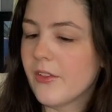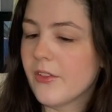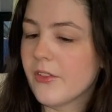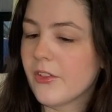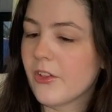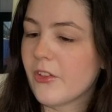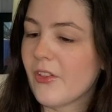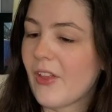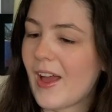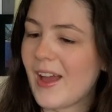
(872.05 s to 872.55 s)
The
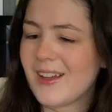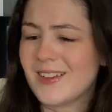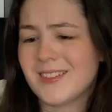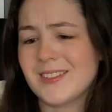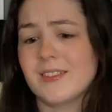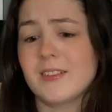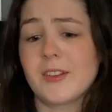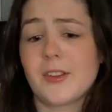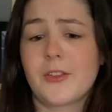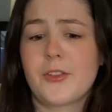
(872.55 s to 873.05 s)
last
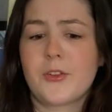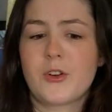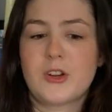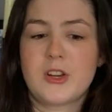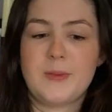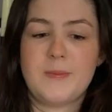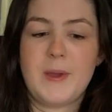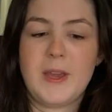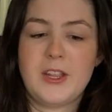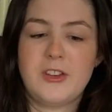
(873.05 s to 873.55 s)
like
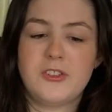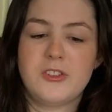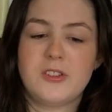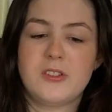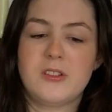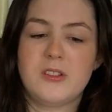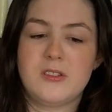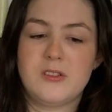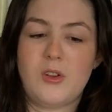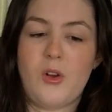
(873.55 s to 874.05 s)
30 pages
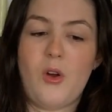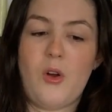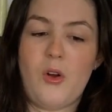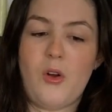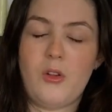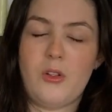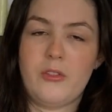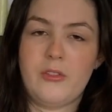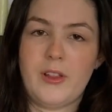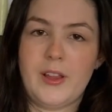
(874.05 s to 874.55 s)
is
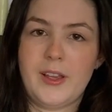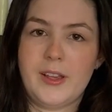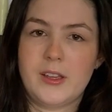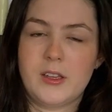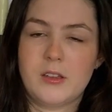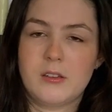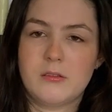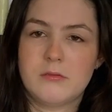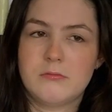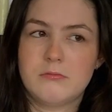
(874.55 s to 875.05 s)
all like
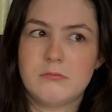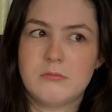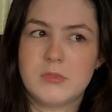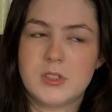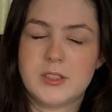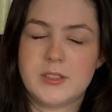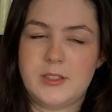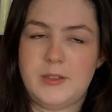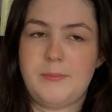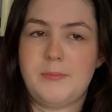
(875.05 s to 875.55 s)

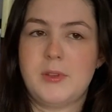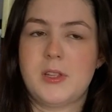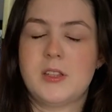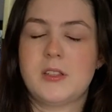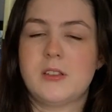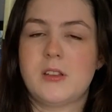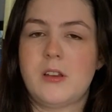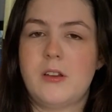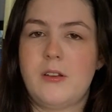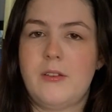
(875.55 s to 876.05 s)
snippets
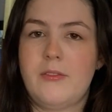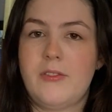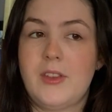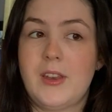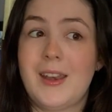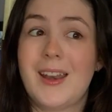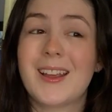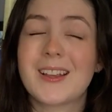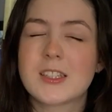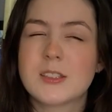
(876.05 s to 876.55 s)
of the
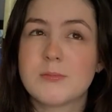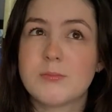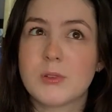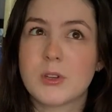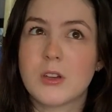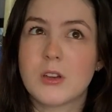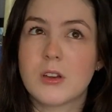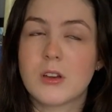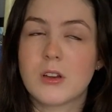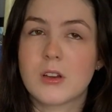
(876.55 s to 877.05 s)
next
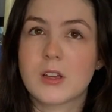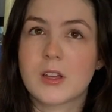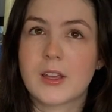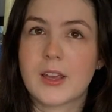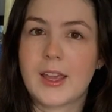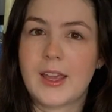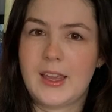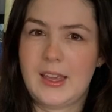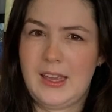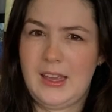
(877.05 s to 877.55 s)
book
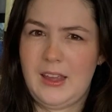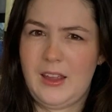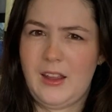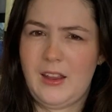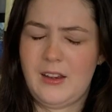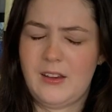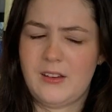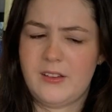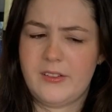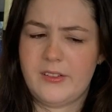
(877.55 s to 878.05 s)

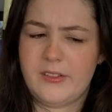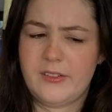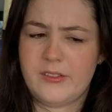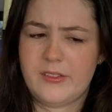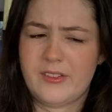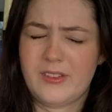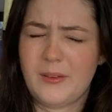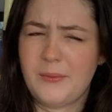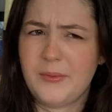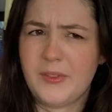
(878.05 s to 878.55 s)
and
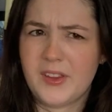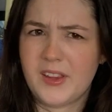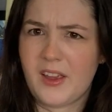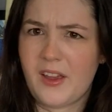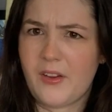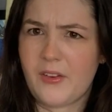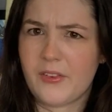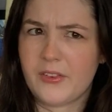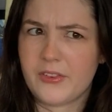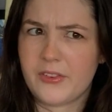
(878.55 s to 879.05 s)
something
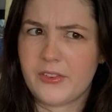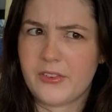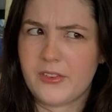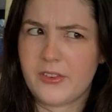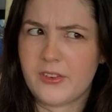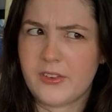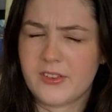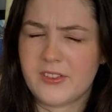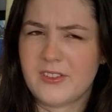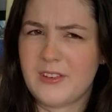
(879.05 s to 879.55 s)

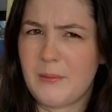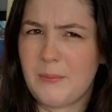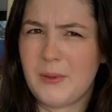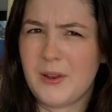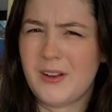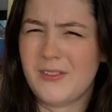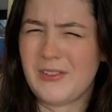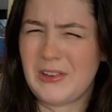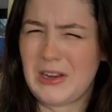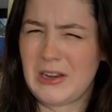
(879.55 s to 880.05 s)
else, a snippet
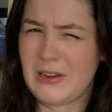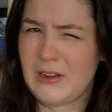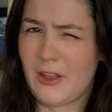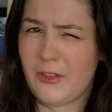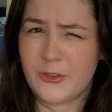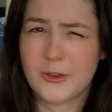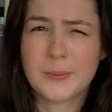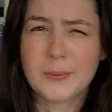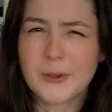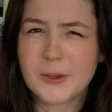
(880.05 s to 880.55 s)
of
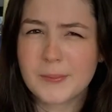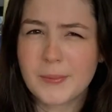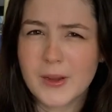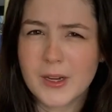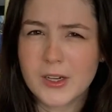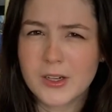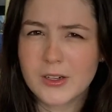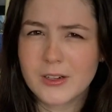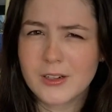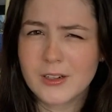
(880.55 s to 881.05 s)
another book by
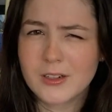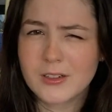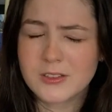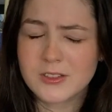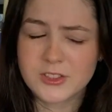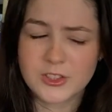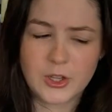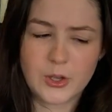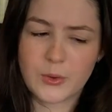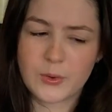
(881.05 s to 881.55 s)
her,
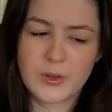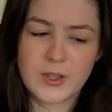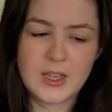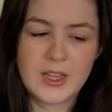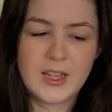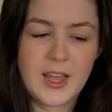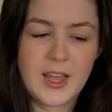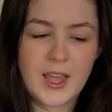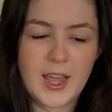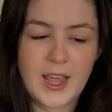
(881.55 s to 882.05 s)
so
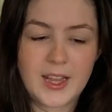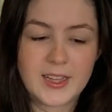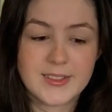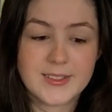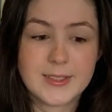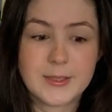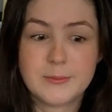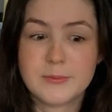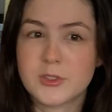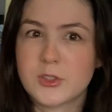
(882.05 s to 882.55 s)
it
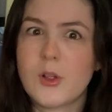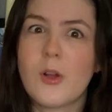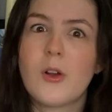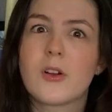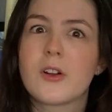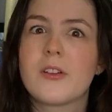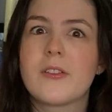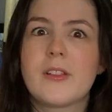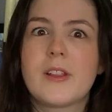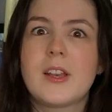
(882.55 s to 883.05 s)
seems
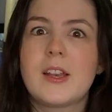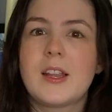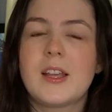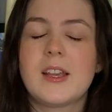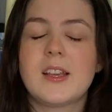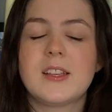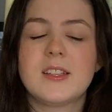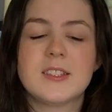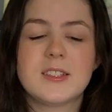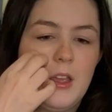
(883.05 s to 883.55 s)
longer than it
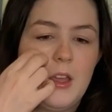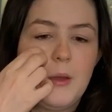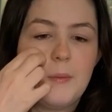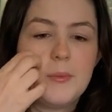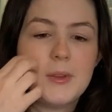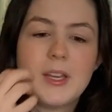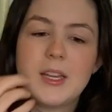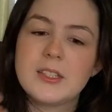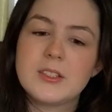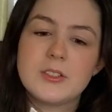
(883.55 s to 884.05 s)
is. But
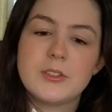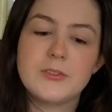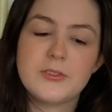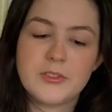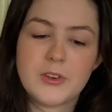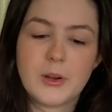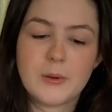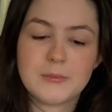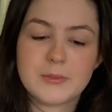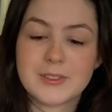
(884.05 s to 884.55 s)
yeah, so
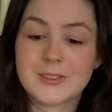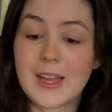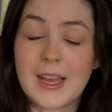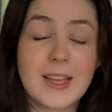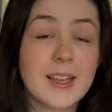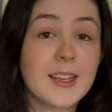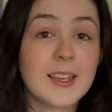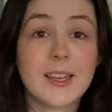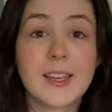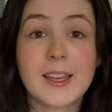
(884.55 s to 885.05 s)
far I'm
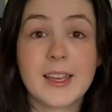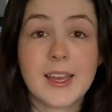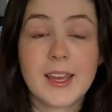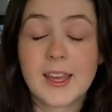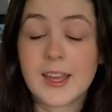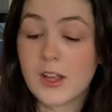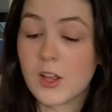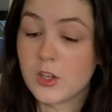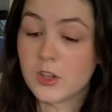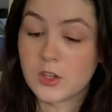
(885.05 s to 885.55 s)
liking
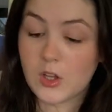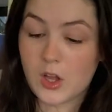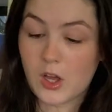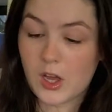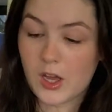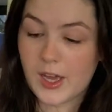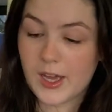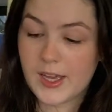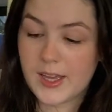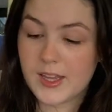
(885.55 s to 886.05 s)
it a
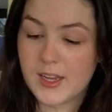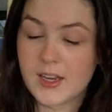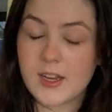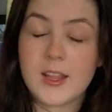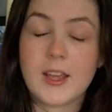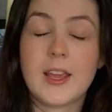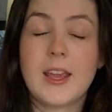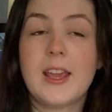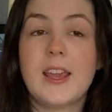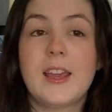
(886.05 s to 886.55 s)
lot,
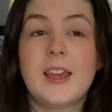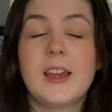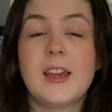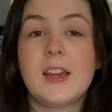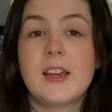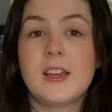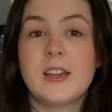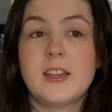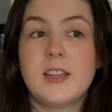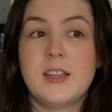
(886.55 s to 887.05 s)

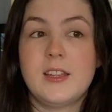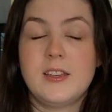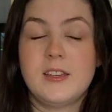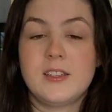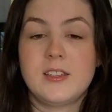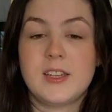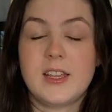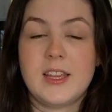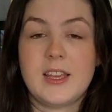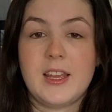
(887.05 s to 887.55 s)
and
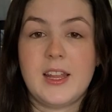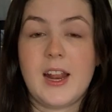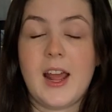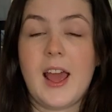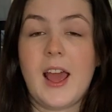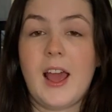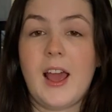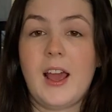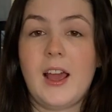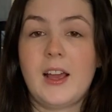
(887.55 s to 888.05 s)
it
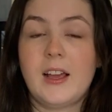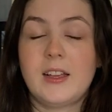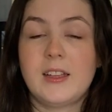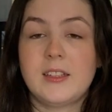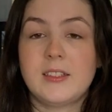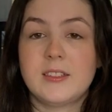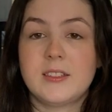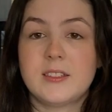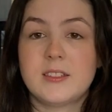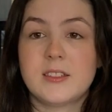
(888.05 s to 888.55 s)

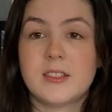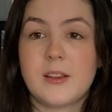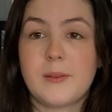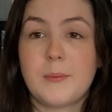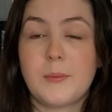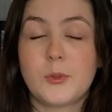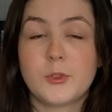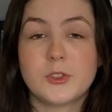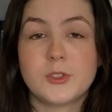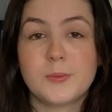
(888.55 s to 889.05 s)
has
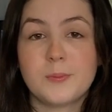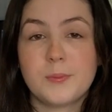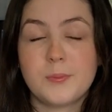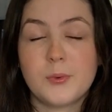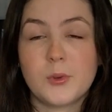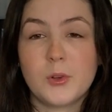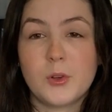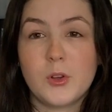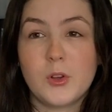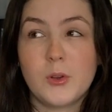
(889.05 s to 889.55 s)

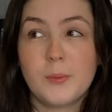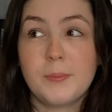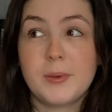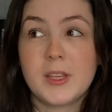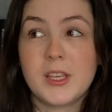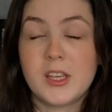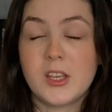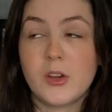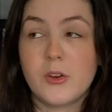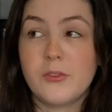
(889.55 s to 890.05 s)
multiple
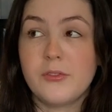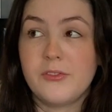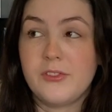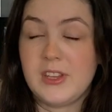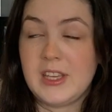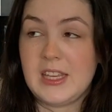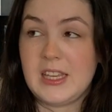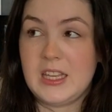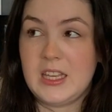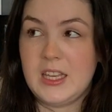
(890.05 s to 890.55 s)

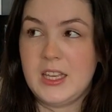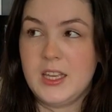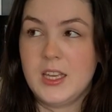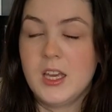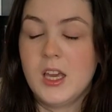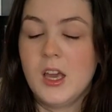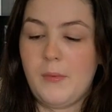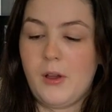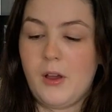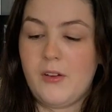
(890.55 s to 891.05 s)
POV.
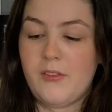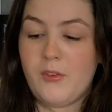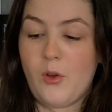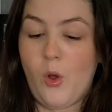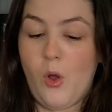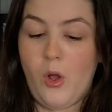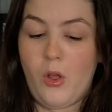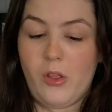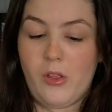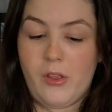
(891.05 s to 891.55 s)
of
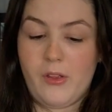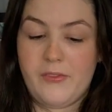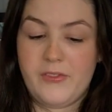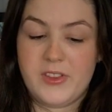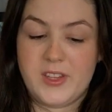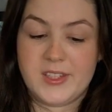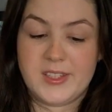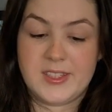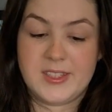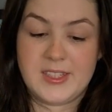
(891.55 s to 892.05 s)
all of
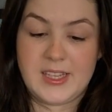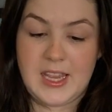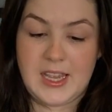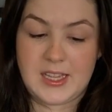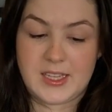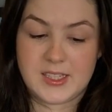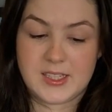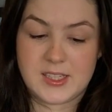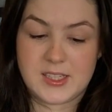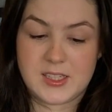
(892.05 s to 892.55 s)
the
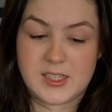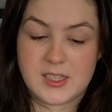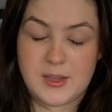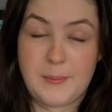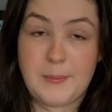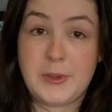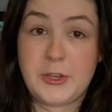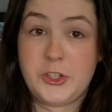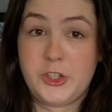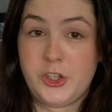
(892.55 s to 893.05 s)
6
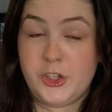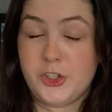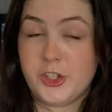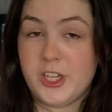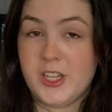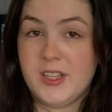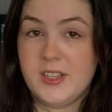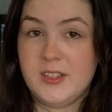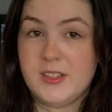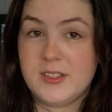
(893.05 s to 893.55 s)

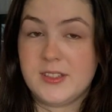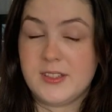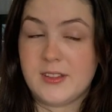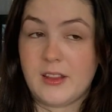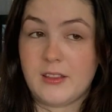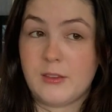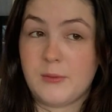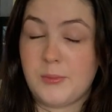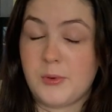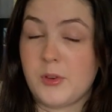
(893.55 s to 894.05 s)
magicians
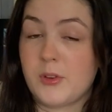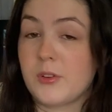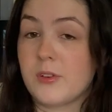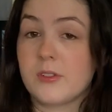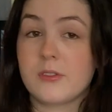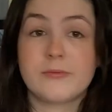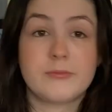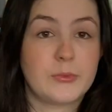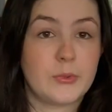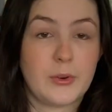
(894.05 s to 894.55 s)
that the book
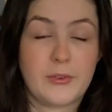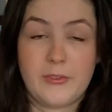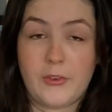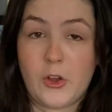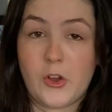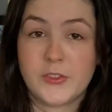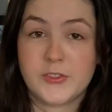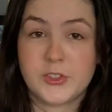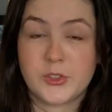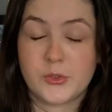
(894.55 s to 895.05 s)

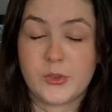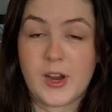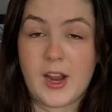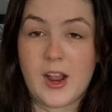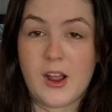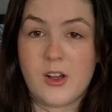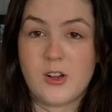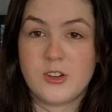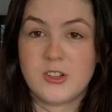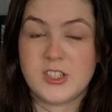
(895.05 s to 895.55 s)
revolves
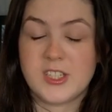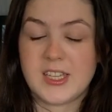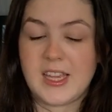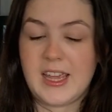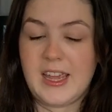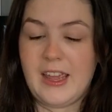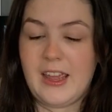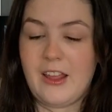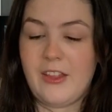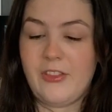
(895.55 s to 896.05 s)
around,
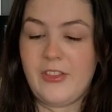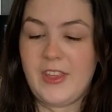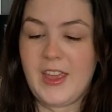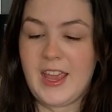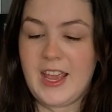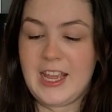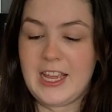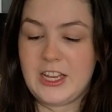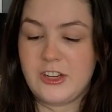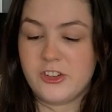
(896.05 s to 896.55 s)
and
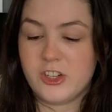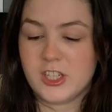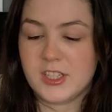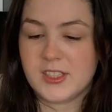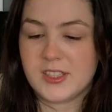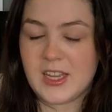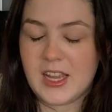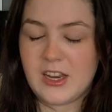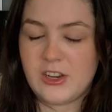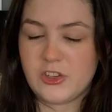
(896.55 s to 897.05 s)
they
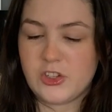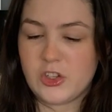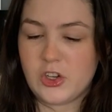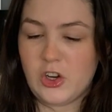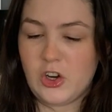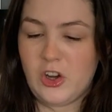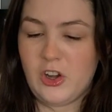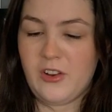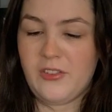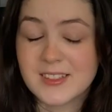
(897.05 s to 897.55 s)
just
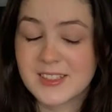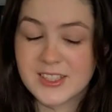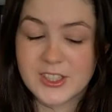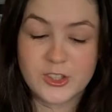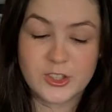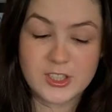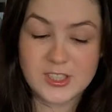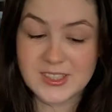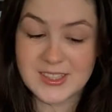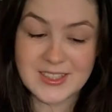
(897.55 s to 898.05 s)
entered the
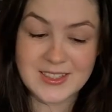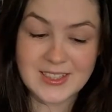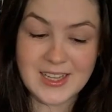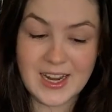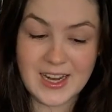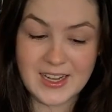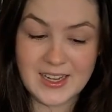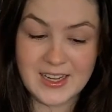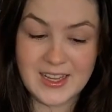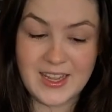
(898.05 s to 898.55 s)
secret
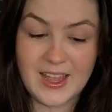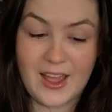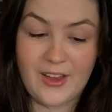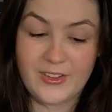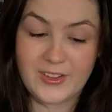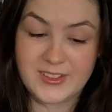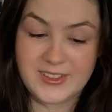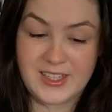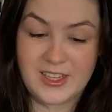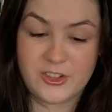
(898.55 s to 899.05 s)
society,
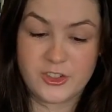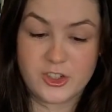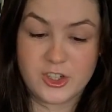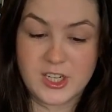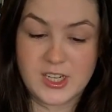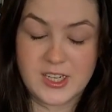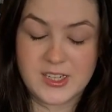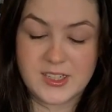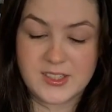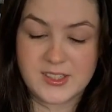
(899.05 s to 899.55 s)

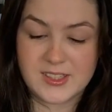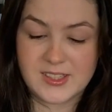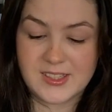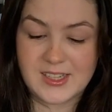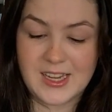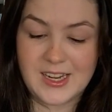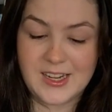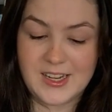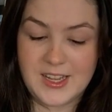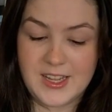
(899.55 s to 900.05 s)
Alexandrian
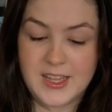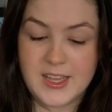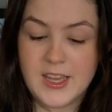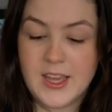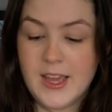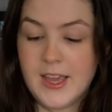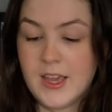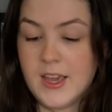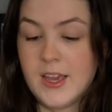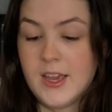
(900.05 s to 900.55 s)
Society.
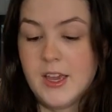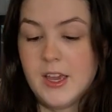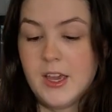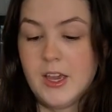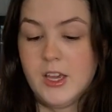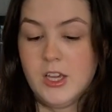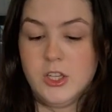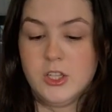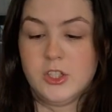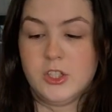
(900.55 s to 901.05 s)

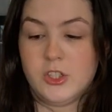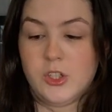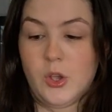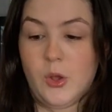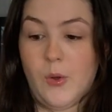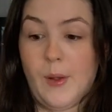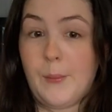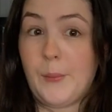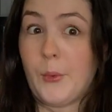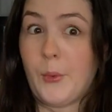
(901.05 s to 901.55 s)
So
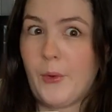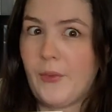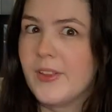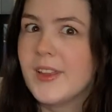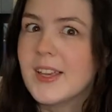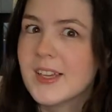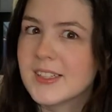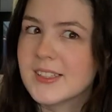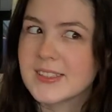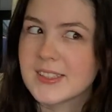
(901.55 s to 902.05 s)
I'm really
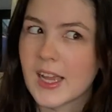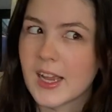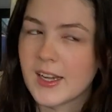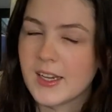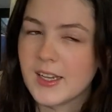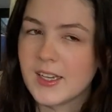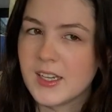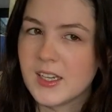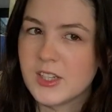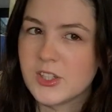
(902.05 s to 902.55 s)

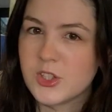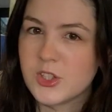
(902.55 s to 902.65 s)
excited